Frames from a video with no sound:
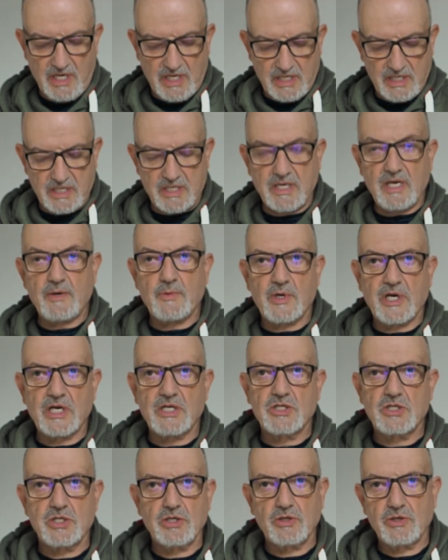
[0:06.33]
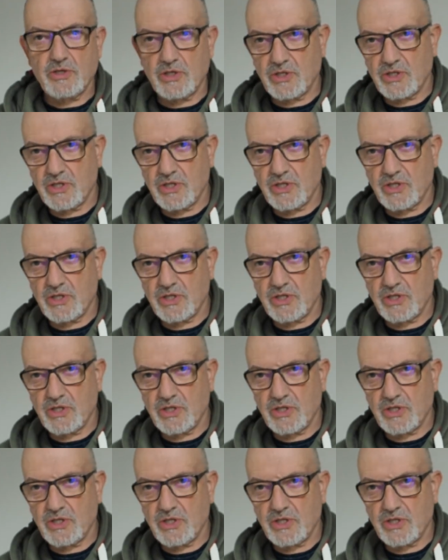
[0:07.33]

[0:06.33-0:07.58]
Today we're going to look at